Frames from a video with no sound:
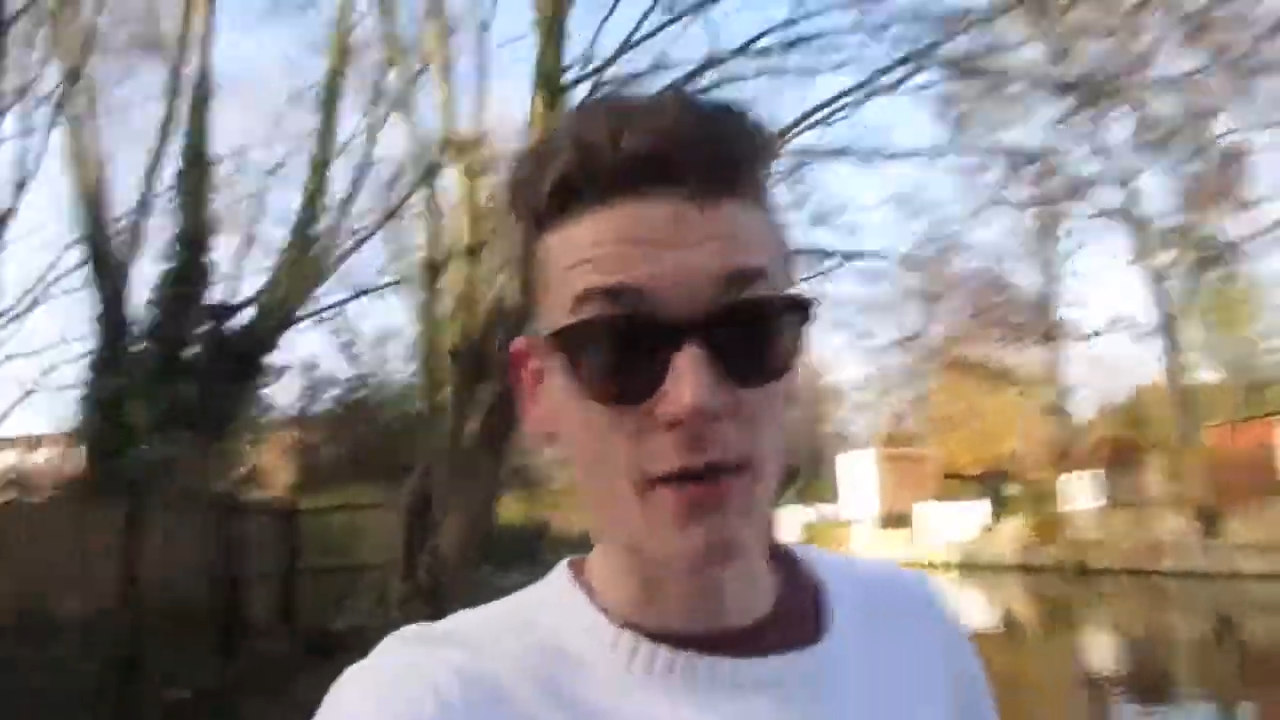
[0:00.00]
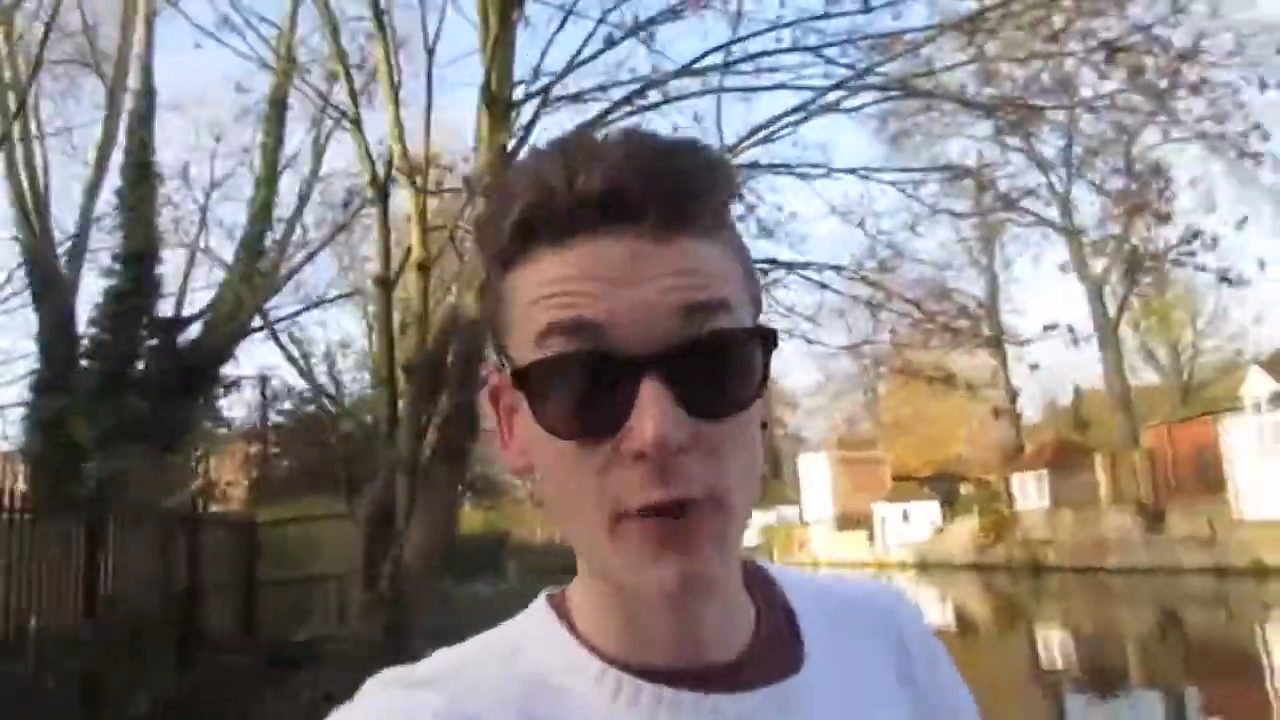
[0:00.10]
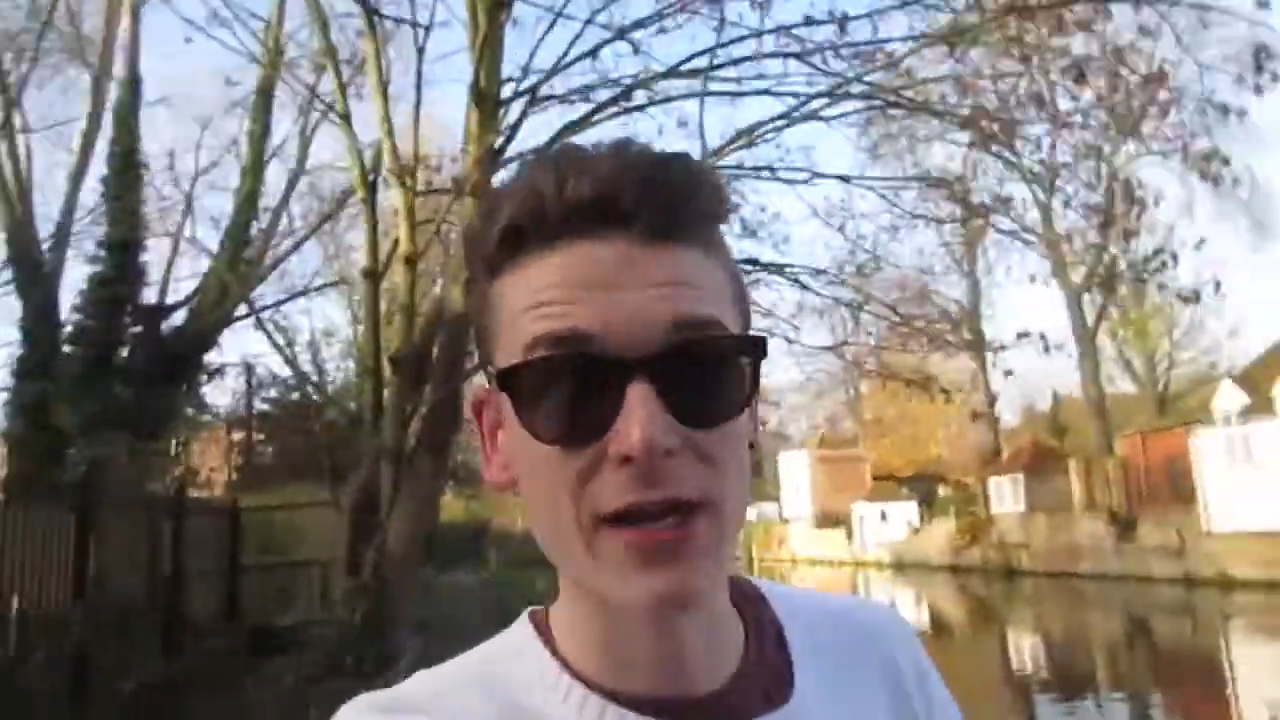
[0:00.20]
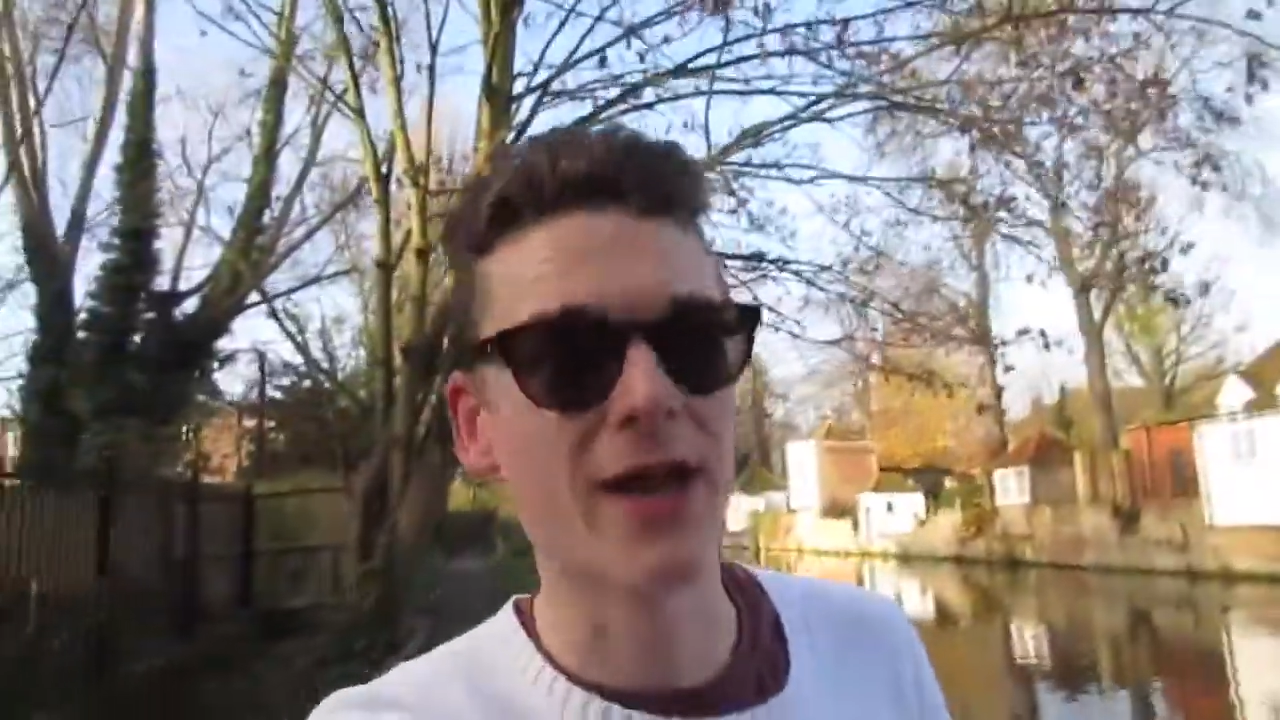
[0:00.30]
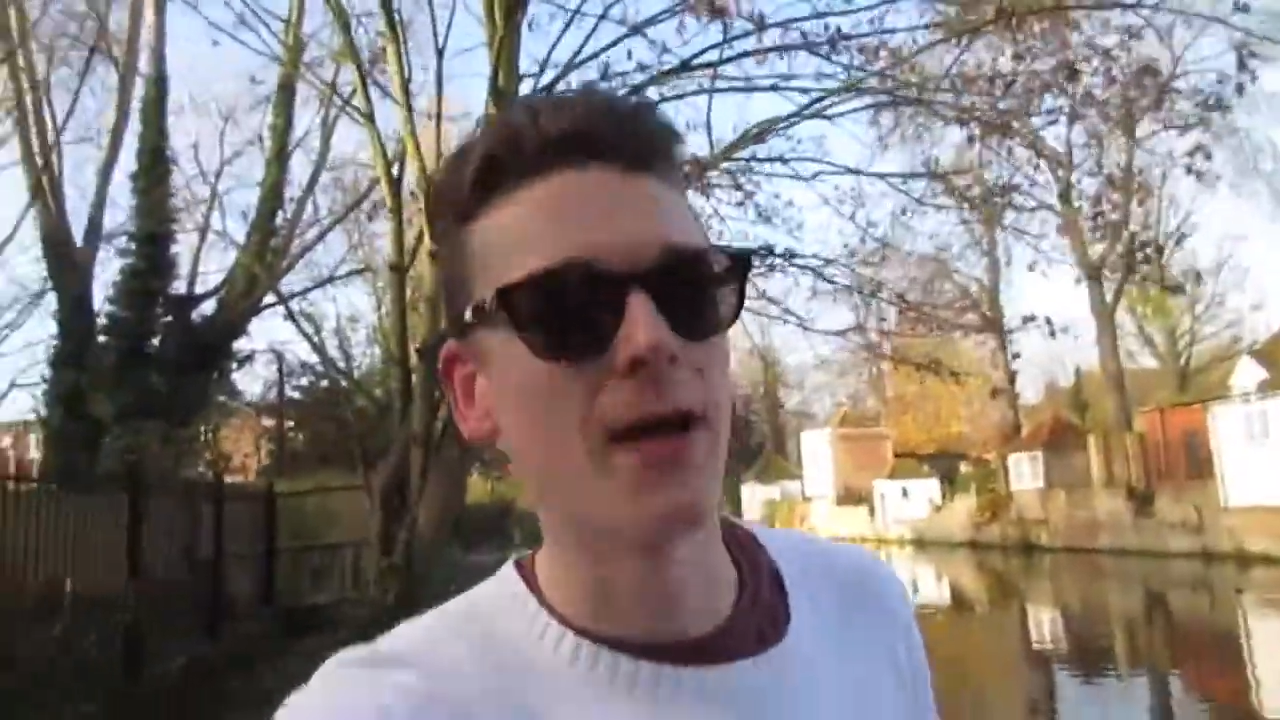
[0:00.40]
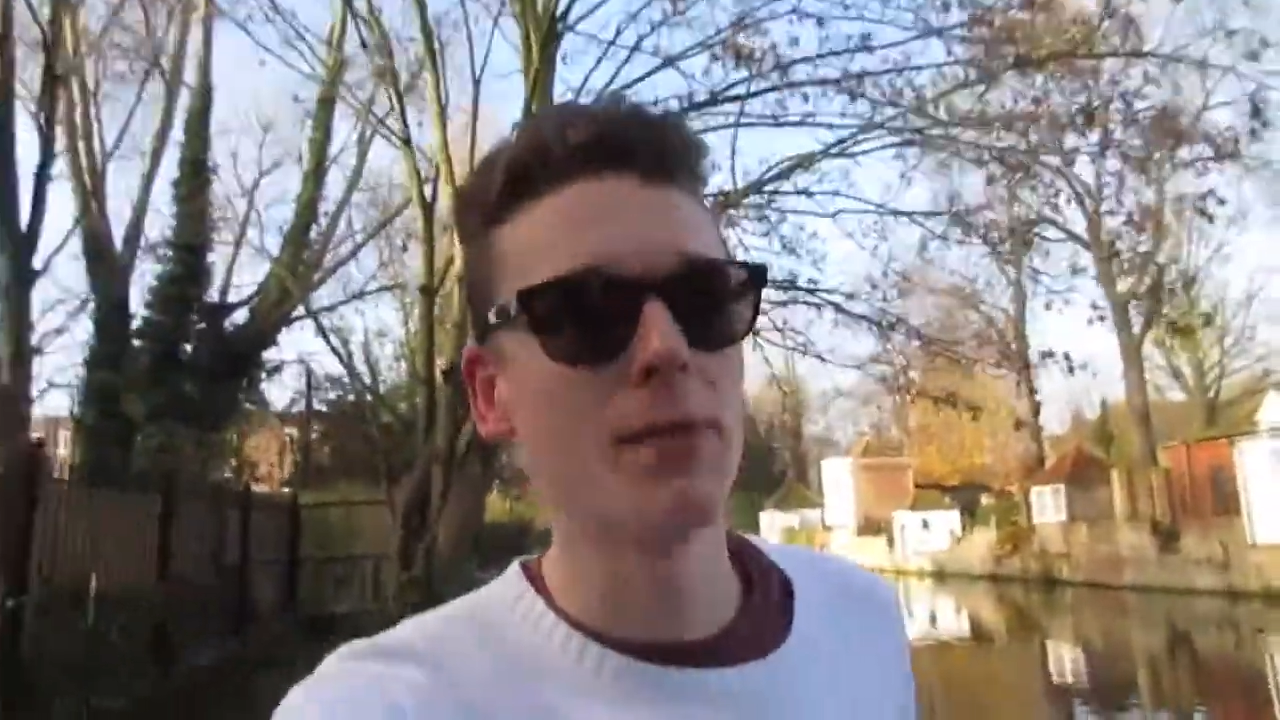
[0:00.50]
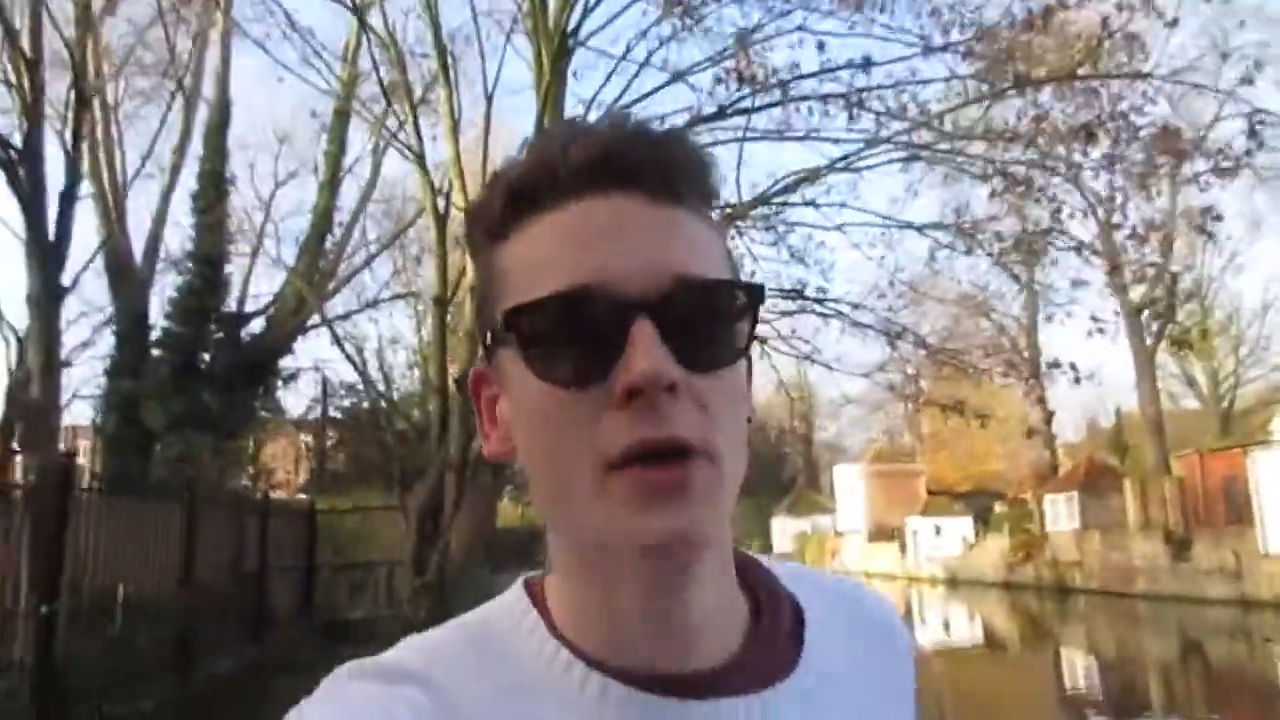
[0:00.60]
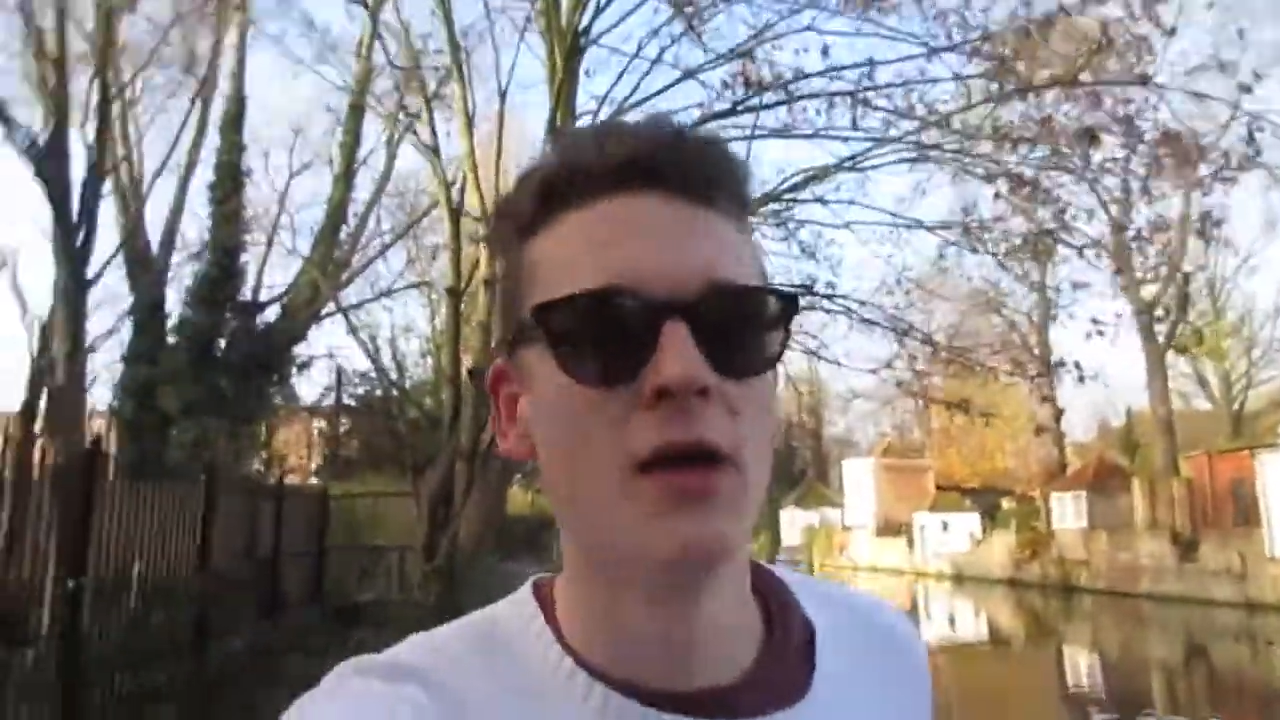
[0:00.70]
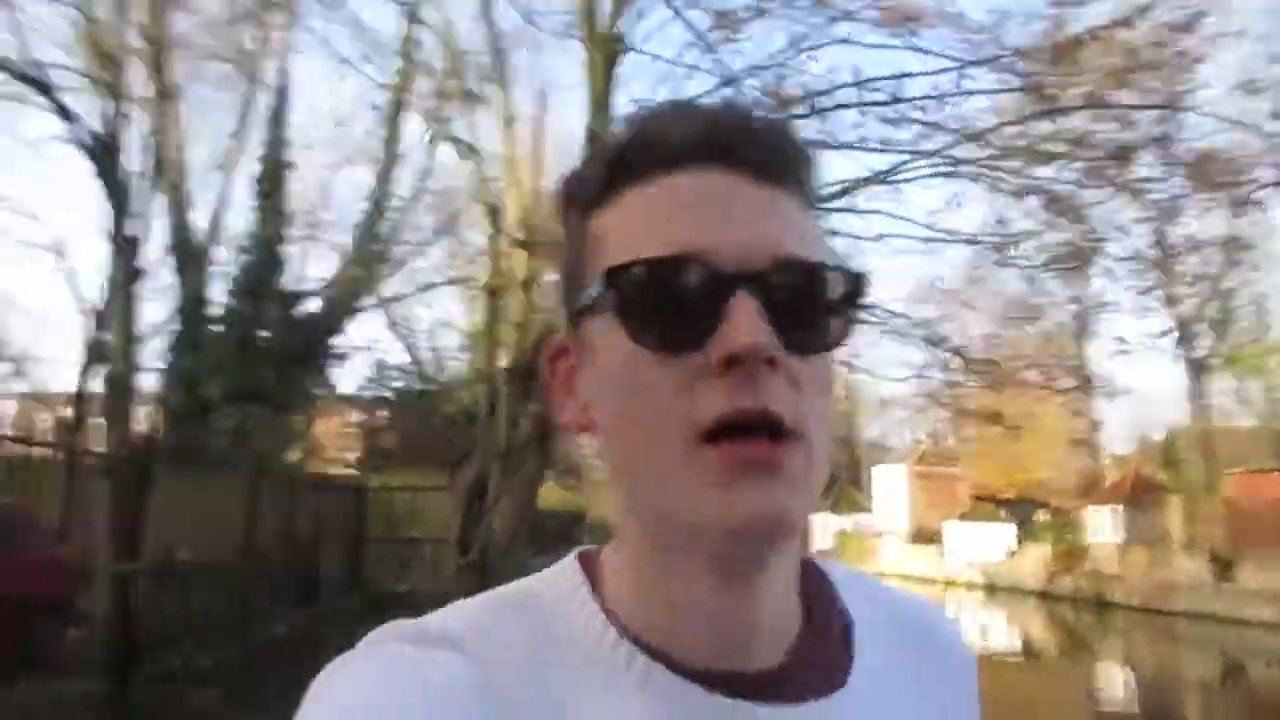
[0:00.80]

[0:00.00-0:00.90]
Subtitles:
recap.